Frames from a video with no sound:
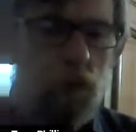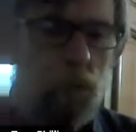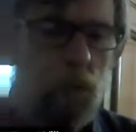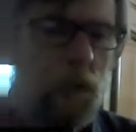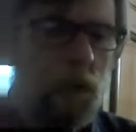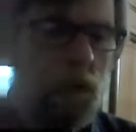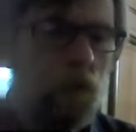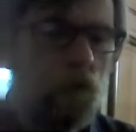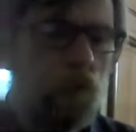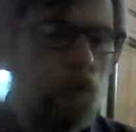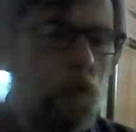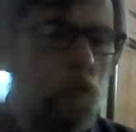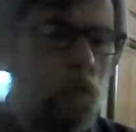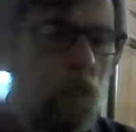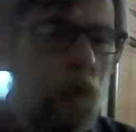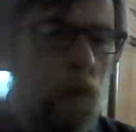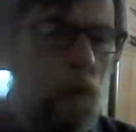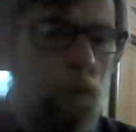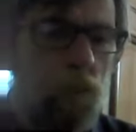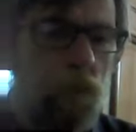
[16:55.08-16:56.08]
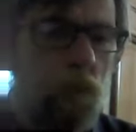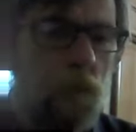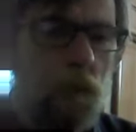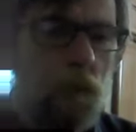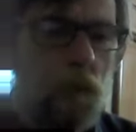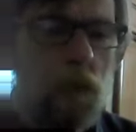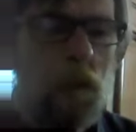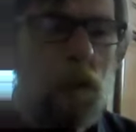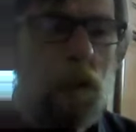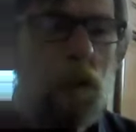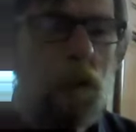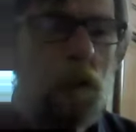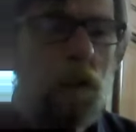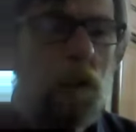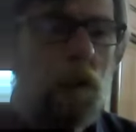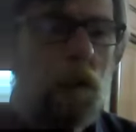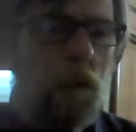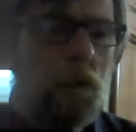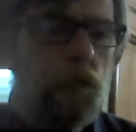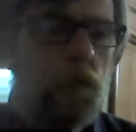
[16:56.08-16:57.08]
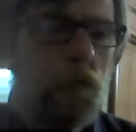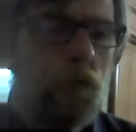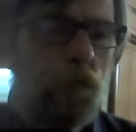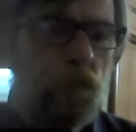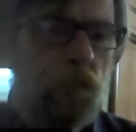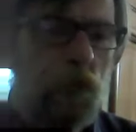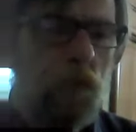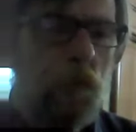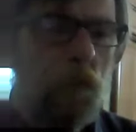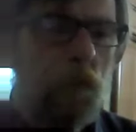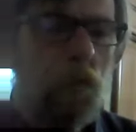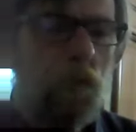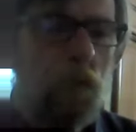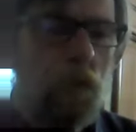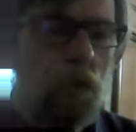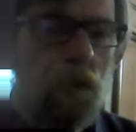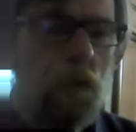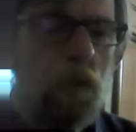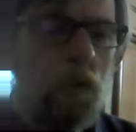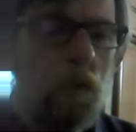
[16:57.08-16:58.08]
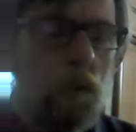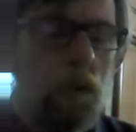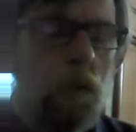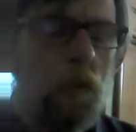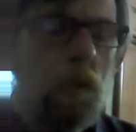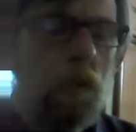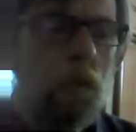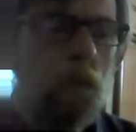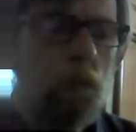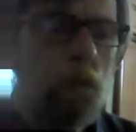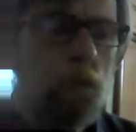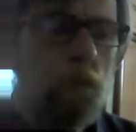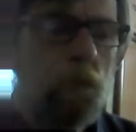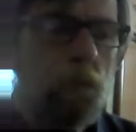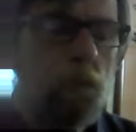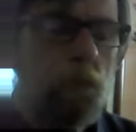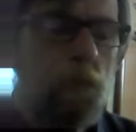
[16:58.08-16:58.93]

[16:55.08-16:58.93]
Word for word: of explanatory way, but just yeah. to. Mm,